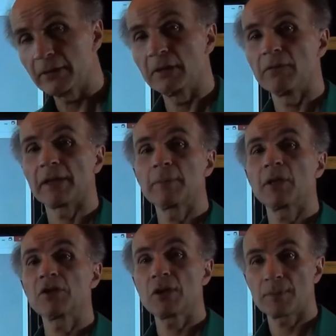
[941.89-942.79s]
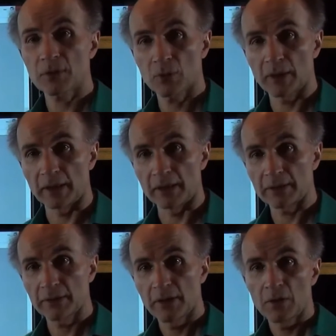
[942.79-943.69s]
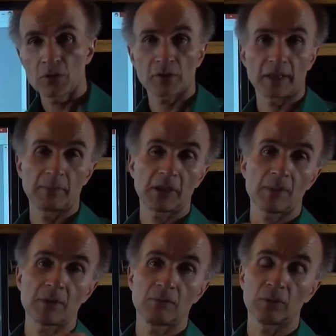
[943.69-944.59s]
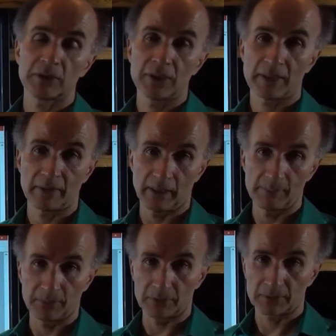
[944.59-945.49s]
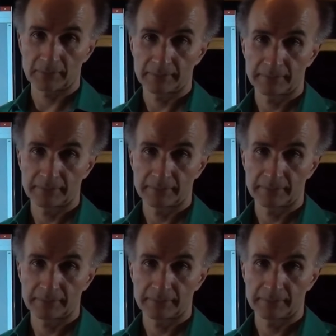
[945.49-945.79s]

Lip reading: divided by Gm squared, so that it becomes the voltage at the input.